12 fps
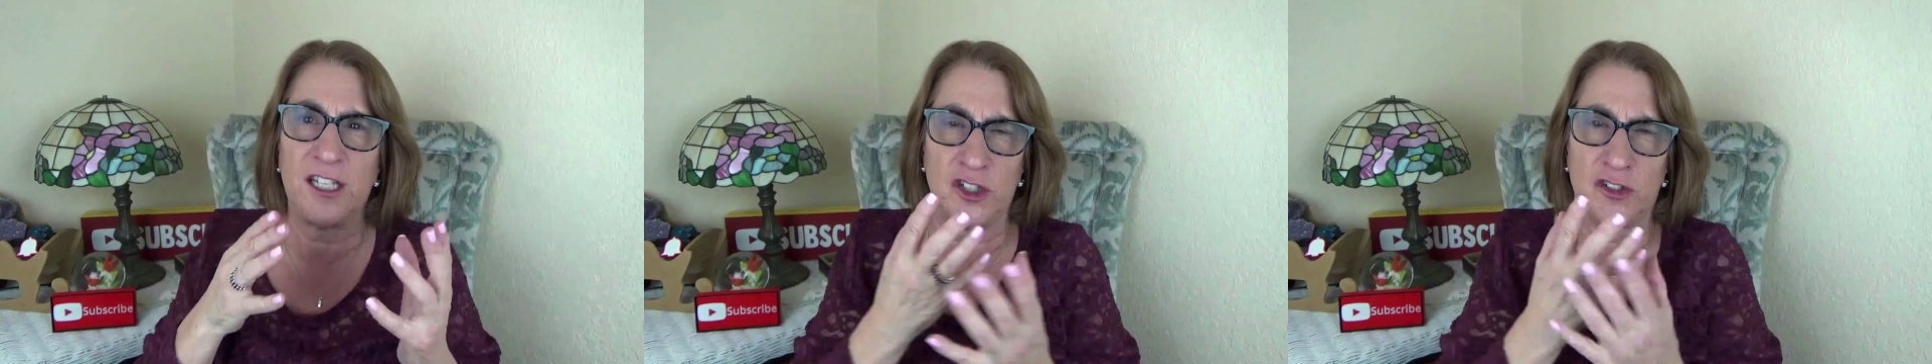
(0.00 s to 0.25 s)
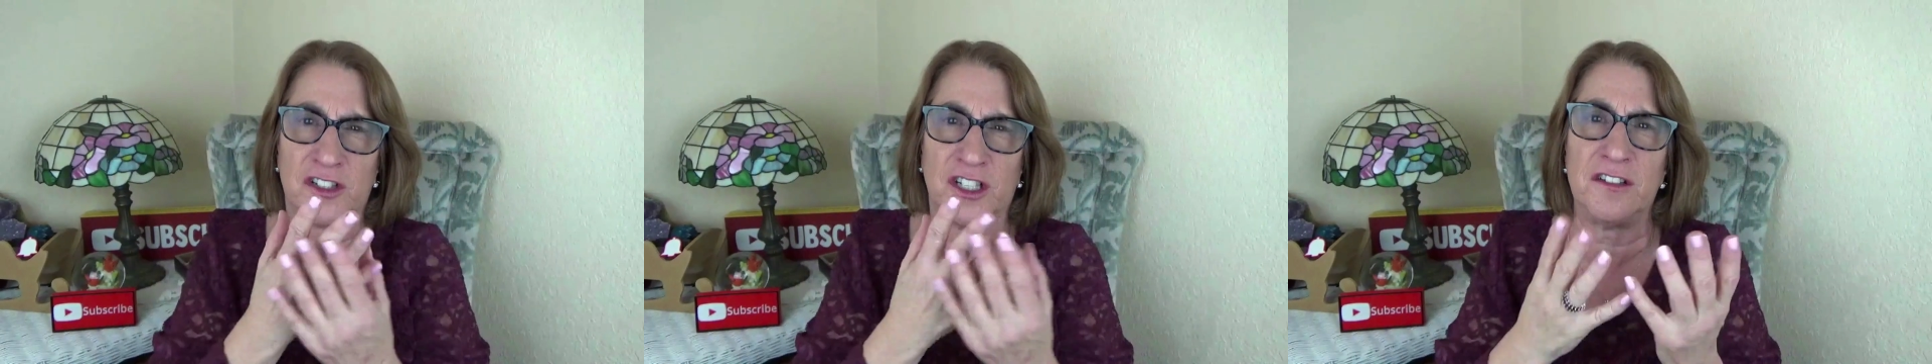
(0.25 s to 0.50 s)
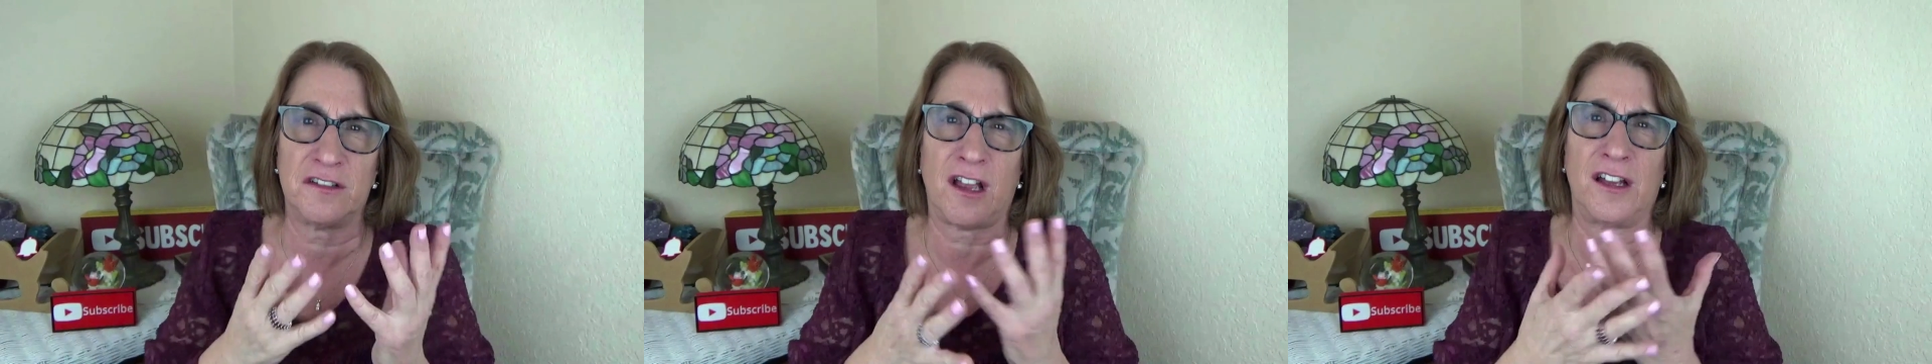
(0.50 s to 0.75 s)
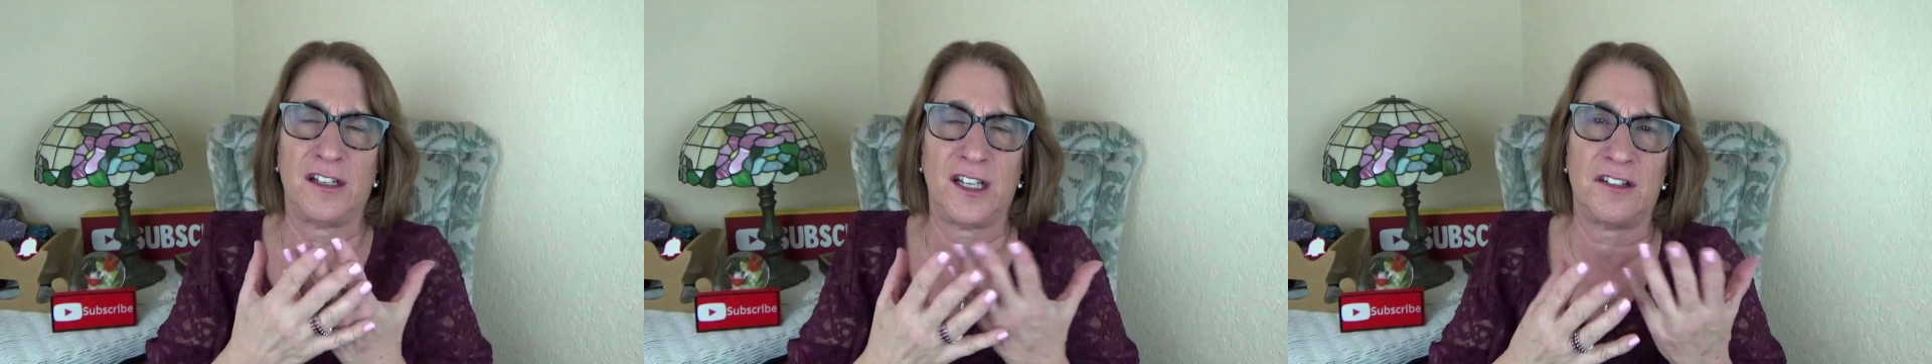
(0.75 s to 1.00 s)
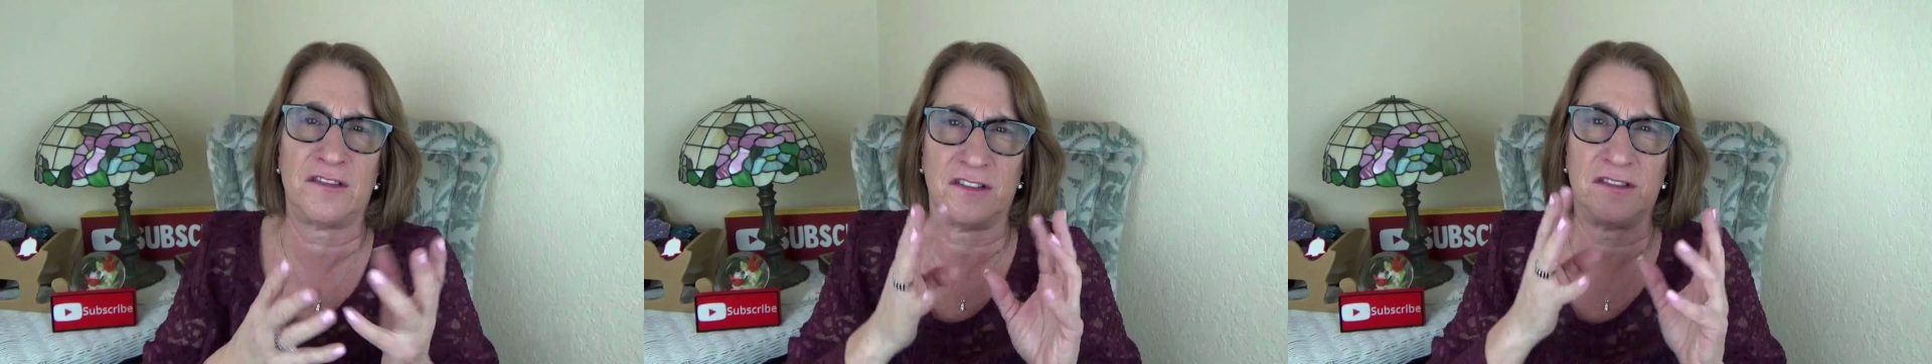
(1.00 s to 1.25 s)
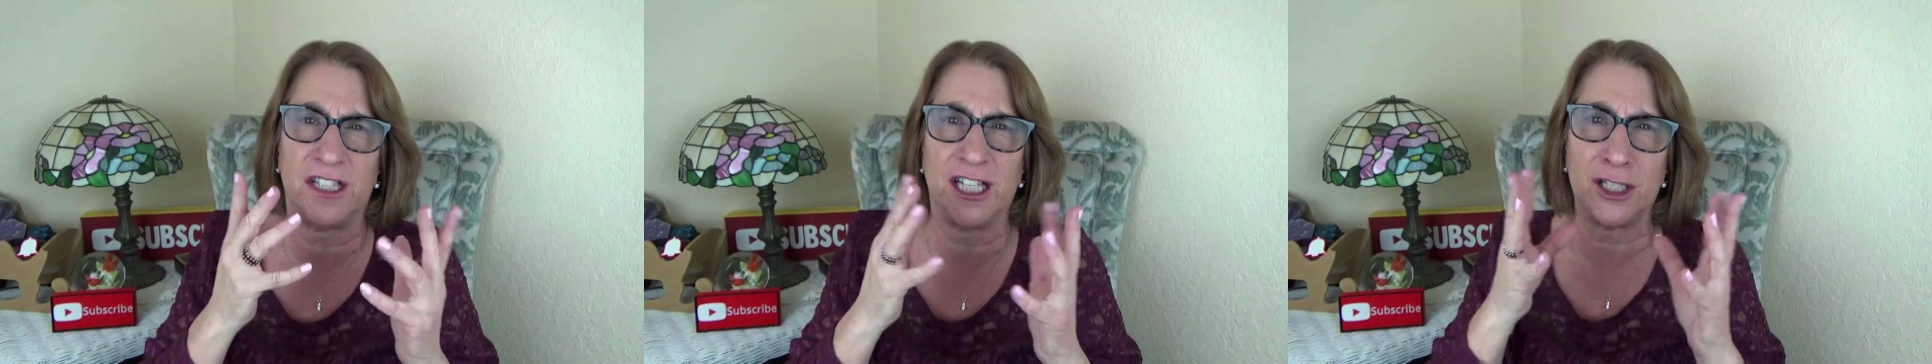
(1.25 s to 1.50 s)
Your skin kind of gets
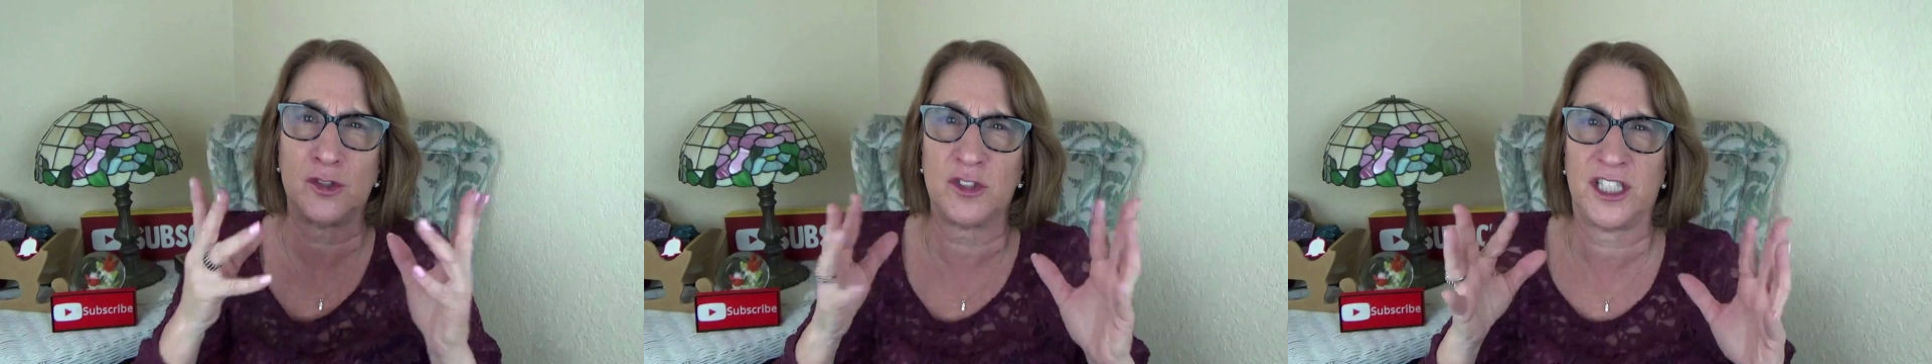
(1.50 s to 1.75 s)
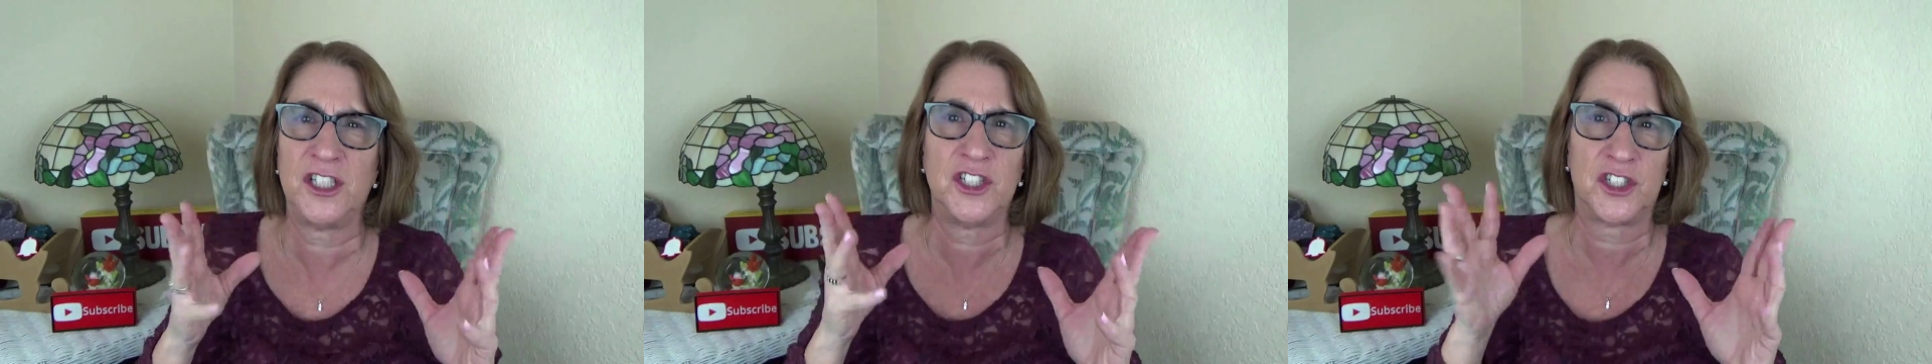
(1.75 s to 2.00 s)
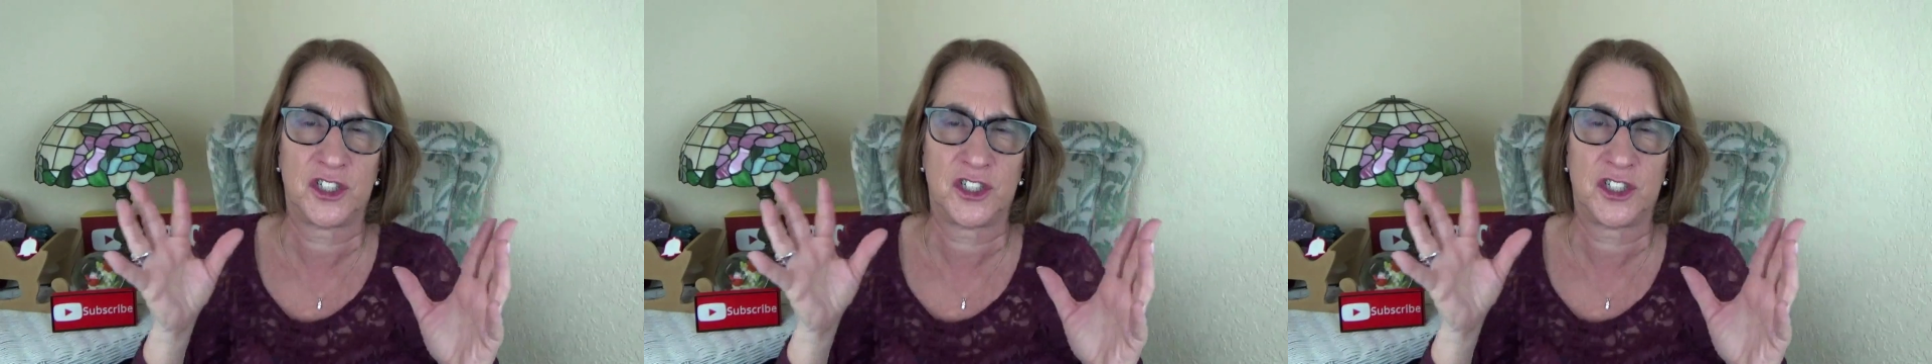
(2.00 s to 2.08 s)
this yellow tinge